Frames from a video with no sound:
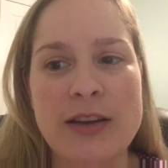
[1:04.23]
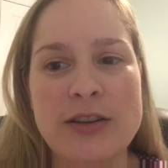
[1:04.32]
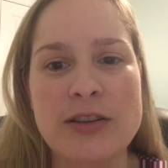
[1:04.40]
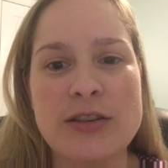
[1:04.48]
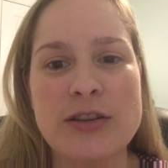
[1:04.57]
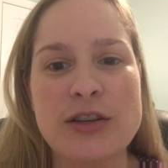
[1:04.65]

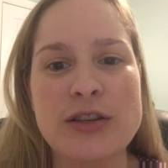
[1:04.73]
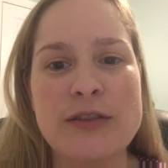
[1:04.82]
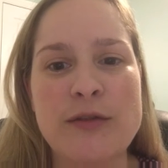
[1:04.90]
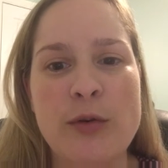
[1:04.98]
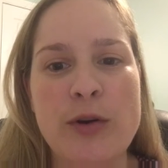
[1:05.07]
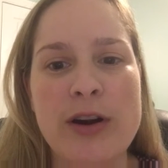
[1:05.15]
to
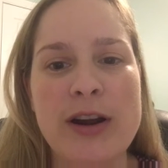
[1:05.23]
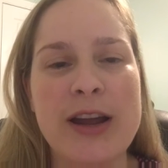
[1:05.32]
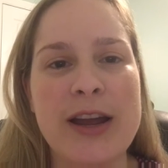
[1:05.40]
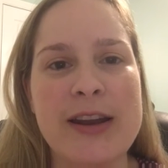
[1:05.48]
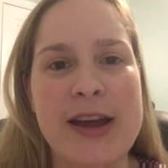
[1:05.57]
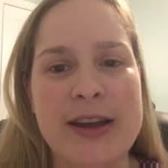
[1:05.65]
search for
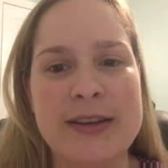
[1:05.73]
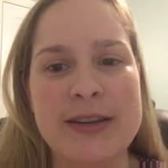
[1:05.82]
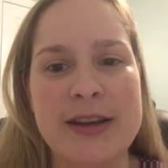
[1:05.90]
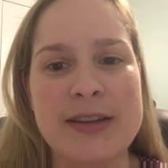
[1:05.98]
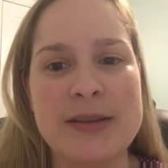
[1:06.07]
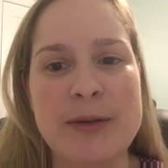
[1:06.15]
and
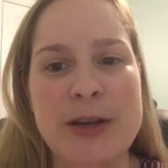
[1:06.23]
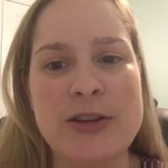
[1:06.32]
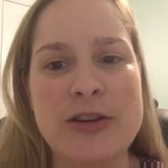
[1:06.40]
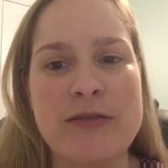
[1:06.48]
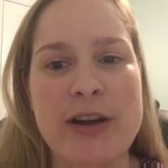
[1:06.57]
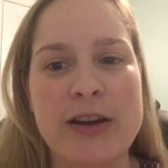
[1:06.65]
access
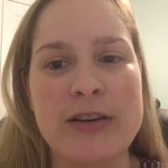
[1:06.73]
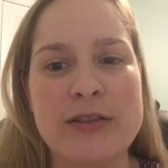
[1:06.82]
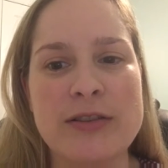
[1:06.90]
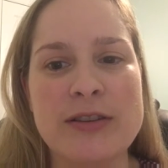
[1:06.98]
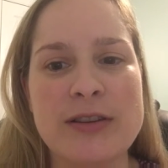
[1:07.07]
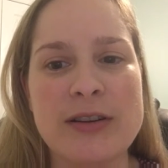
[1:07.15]
patient
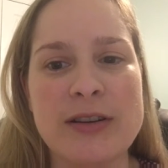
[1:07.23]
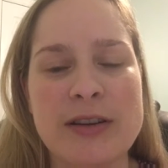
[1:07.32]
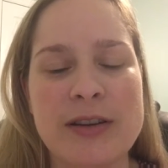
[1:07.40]
records.